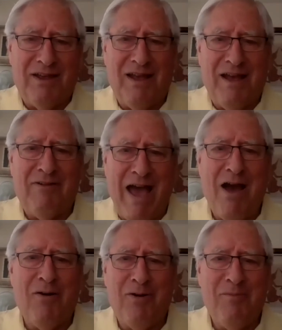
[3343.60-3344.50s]
of
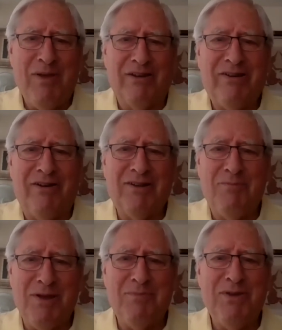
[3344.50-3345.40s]
how a military can
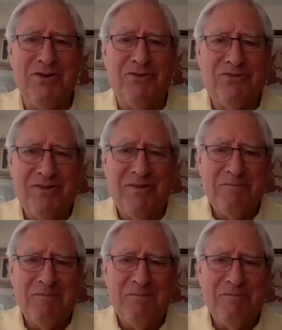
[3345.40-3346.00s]
be abused,